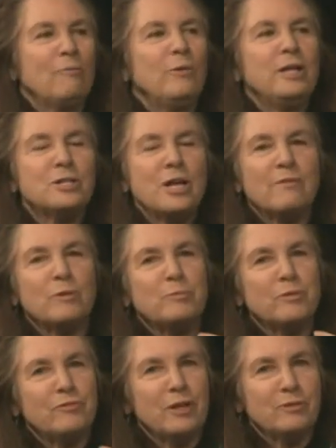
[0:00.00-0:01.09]
We each have a
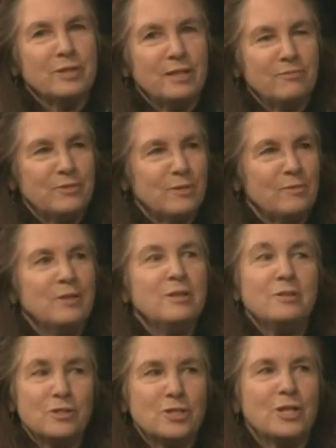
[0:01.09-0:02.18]
profound gift
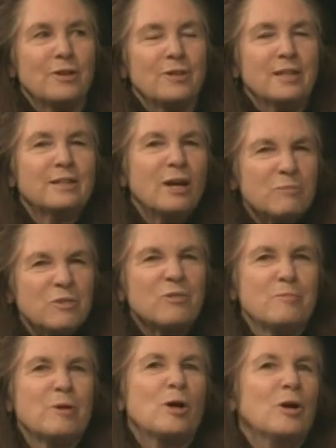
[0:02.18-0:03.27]
to share that comes from
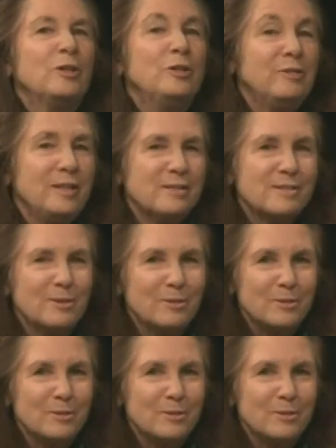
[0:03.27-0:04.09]
our unique soul.